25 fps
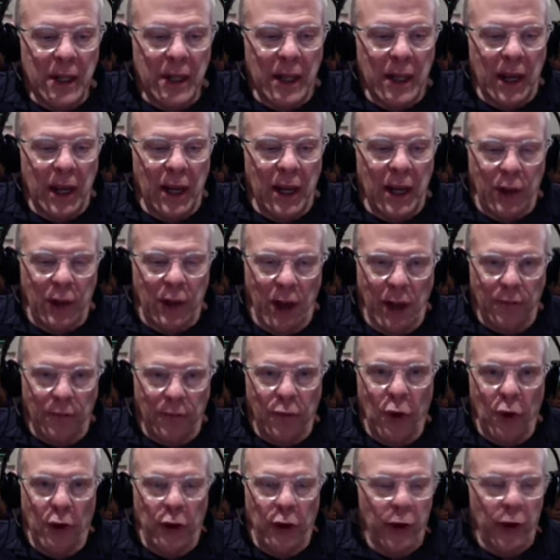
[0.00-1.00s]
and tough
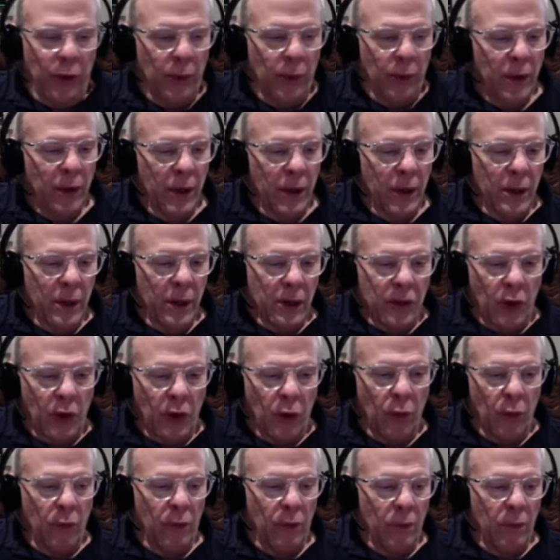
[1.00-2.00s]
on you.
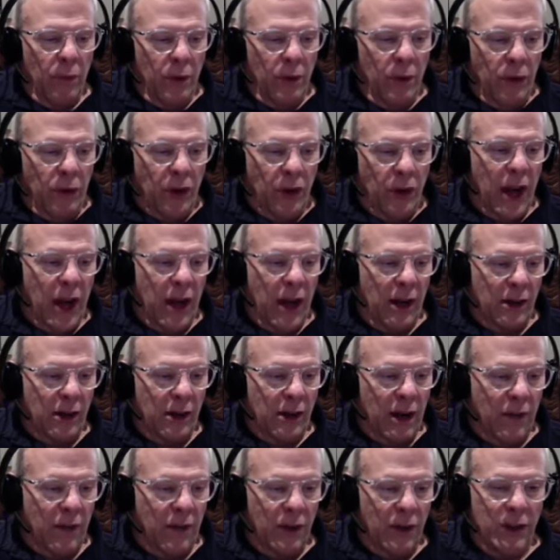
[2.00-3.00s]
So you got to
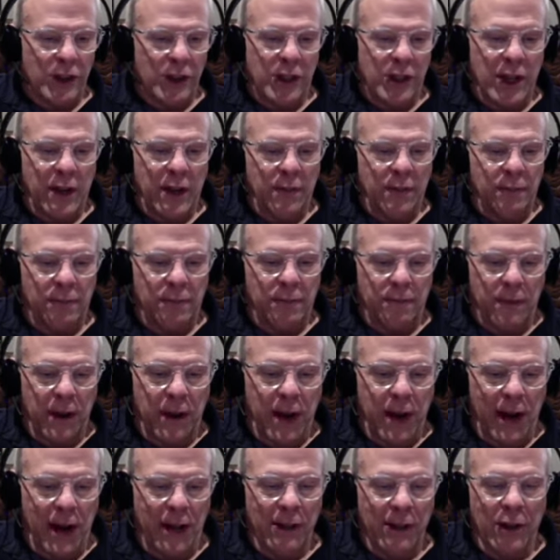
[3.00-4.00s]
cover the stuff
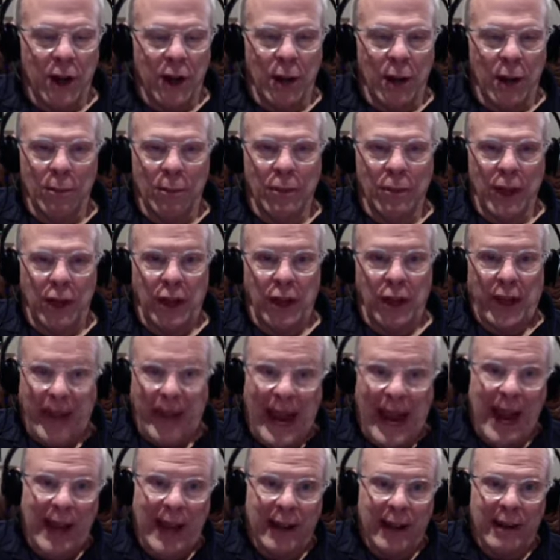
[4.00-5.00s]
ahead of time that you
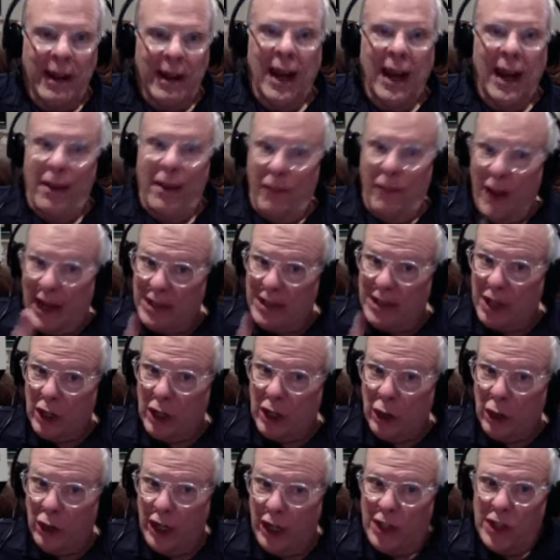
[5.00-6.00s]
can, and that's a
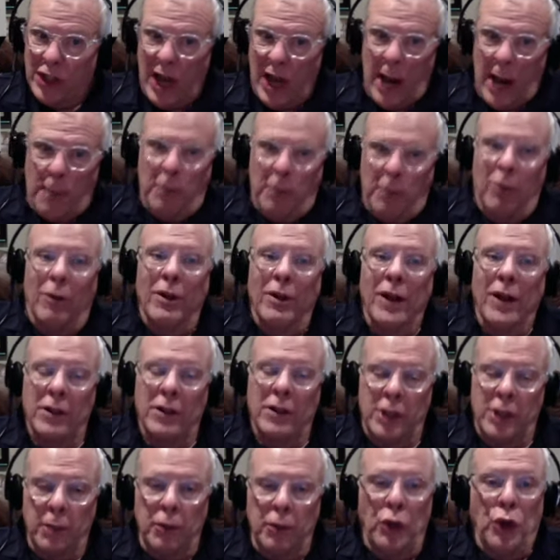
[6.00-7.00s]
good example of
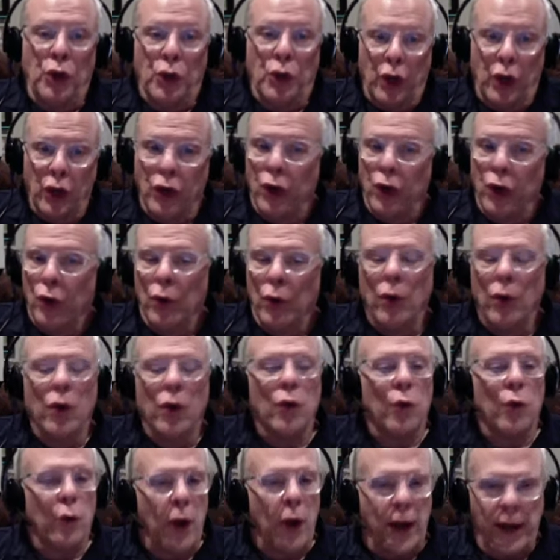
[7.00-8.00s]
something you can do
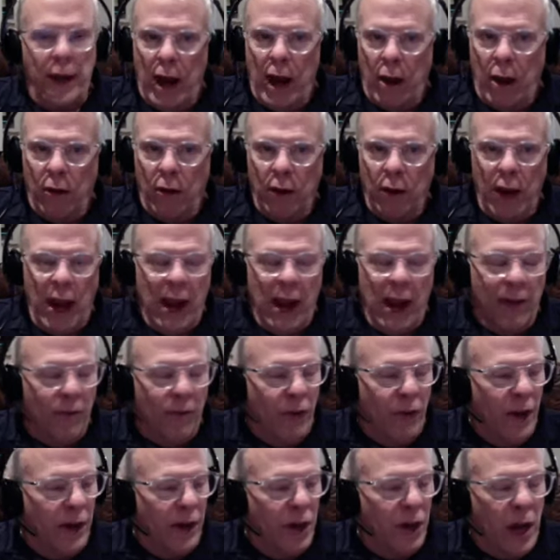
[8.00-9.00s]
right now.
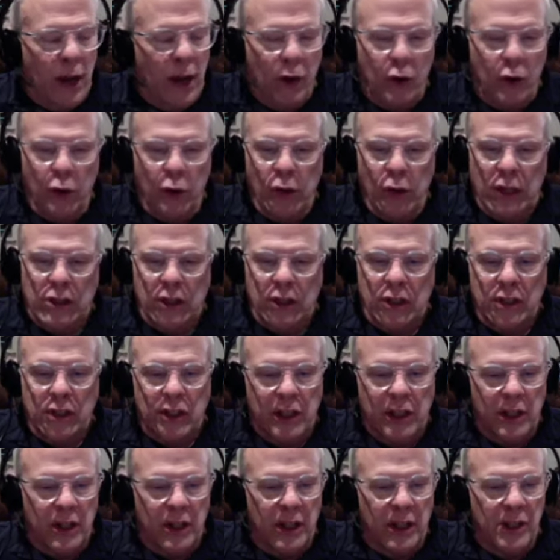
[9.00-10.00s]
Every air crew that's
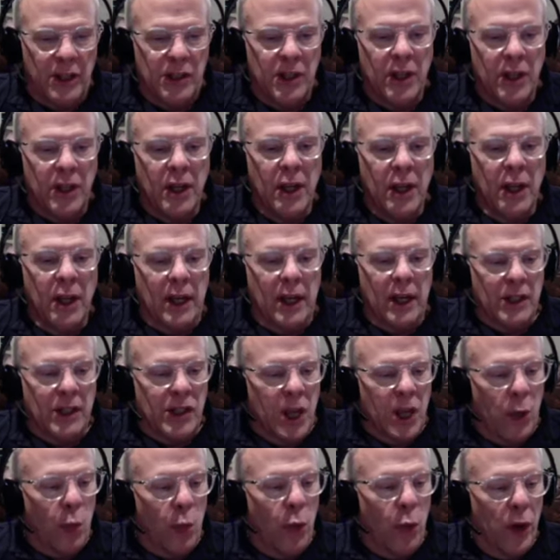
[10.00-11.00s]
listening to this can
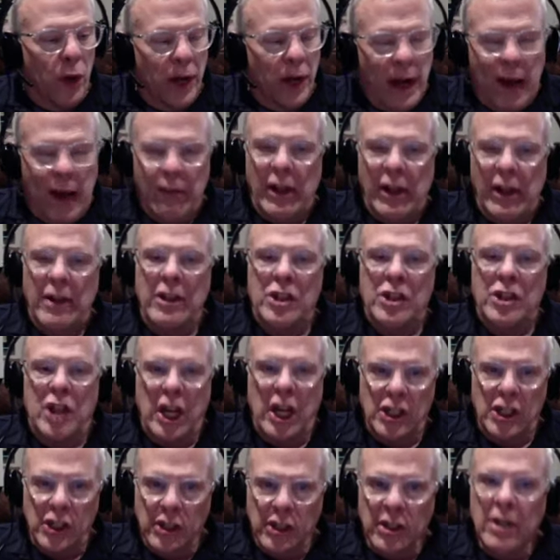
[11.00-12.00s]
say, "We're going to have that
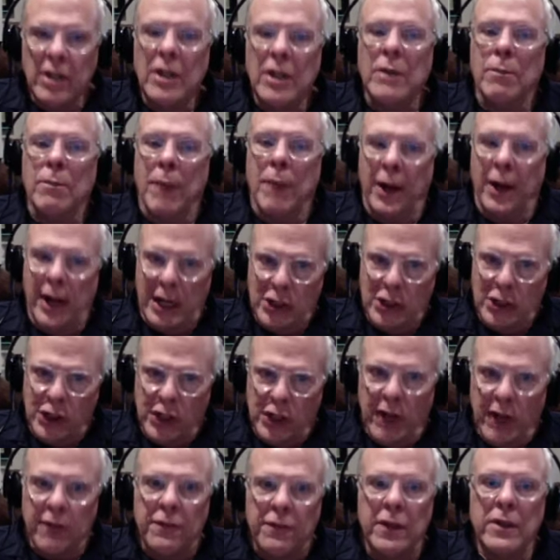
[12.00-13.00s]
discussion my next
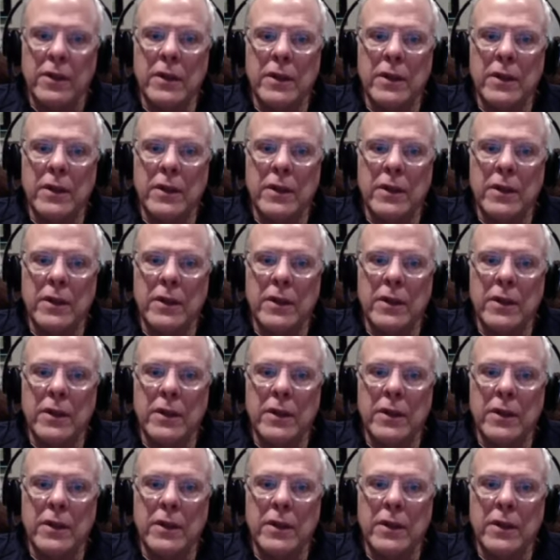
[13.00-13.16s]
shift.